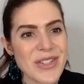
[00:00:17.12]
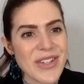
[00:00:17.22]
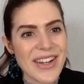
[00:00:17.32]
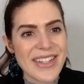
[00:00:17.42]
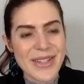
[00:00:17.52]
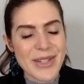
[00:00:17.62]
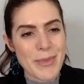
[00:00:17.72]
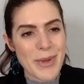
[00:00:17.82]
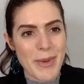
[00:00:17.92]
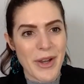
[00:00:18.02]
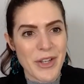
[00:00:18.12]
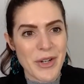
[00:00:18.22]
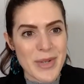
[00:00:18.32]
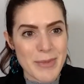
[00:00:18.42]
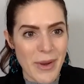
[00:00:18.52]
you talk a little bit about your
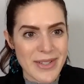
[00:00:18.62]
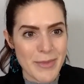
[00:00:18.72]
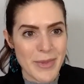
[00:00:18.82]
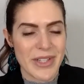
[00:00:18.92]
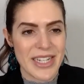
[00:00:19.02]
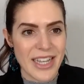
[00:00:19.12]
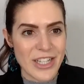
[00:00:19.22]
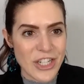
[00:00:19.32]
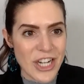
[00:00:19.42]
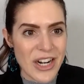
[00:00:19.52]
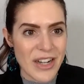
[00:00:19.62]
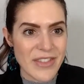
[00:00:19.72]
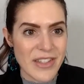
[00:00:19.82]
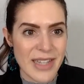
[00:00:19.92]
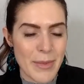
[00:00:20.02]
responsibilities as chair of
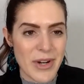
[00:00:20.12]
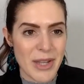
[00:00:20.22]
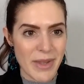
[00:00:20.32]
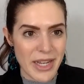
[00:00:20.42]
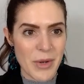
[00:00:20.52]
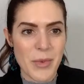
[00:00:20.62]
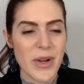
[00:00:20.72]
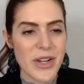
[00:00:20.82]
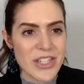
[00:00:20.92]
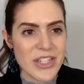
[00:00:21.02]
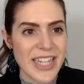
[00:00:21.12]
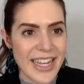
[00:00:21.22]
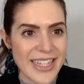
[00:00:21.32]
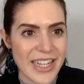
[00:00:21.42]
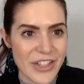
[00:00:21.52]
the Labor Committee? What does your
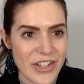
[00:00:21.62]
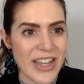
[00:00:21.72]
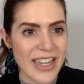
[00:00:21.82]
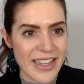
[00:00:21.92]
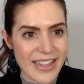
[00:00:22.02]
day-to-day look like?